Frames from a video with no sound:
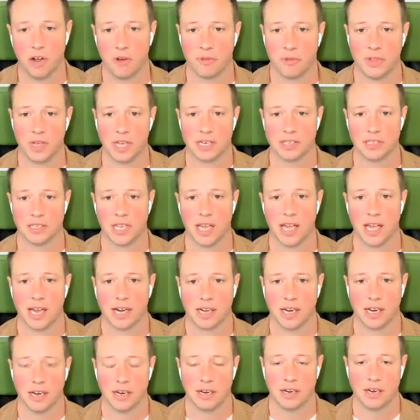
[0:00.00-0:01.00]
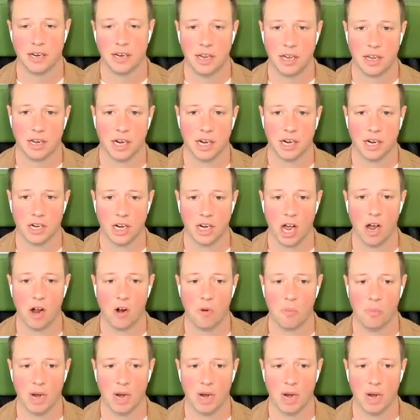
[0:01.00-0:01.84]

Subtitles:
things that can go.